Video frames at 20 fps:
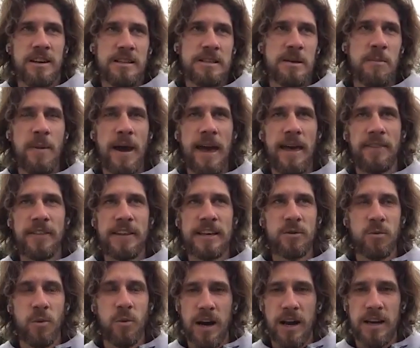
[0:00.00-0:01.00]
the main
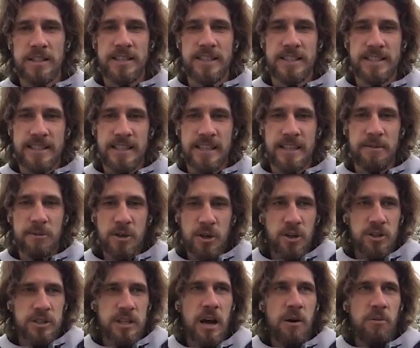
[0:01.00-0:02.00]
thing why I succeed,
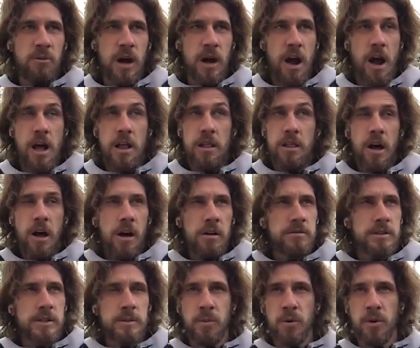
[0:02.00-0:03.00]
because I
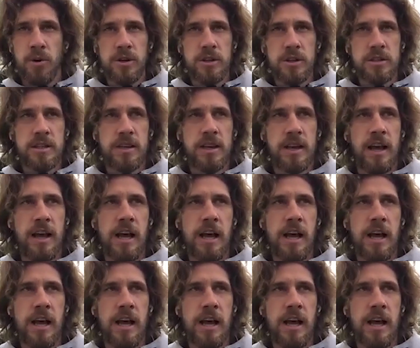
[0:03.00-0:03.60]
love sports,